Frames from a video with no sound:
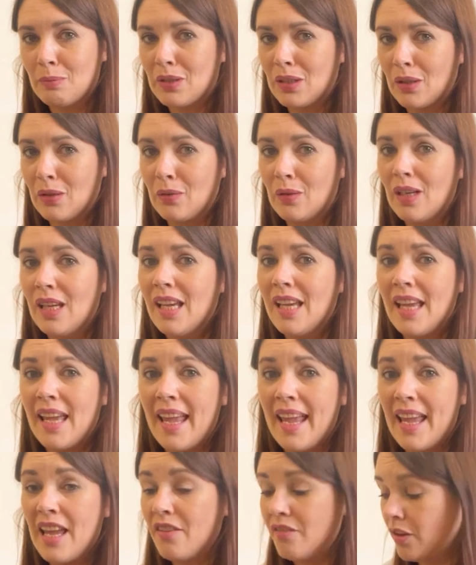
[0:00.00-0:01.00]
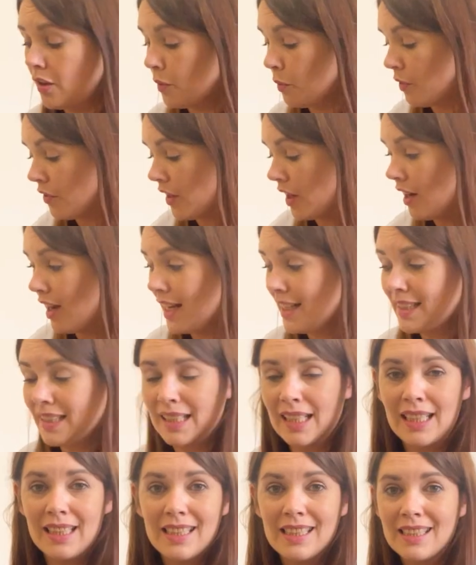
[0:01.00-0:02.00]
So even with the lighter
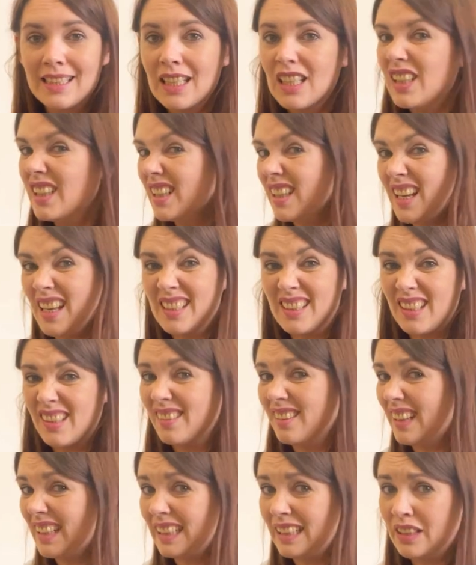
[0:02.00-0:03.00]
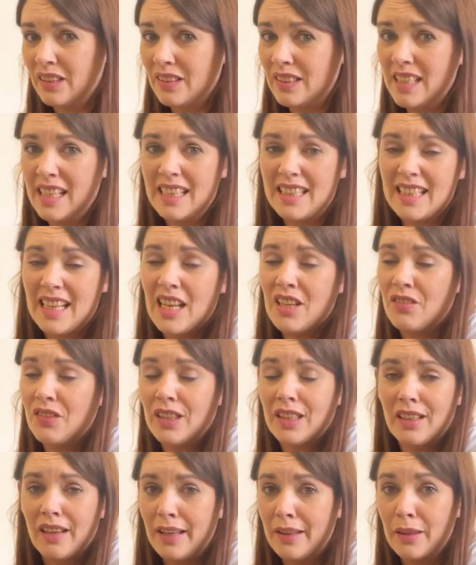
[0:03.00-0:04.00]
colours, it's unlikely you'd need to
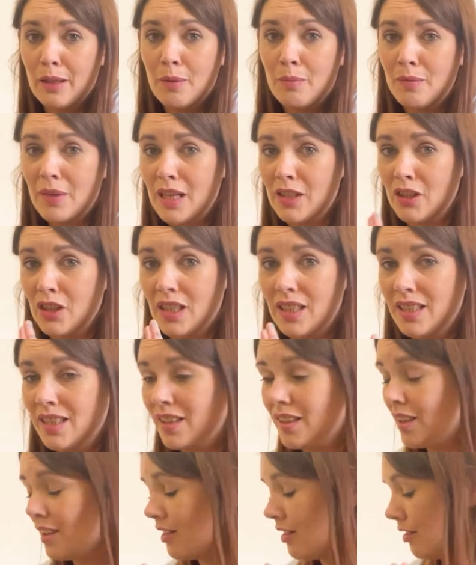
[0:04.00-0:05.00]
even line them. They're just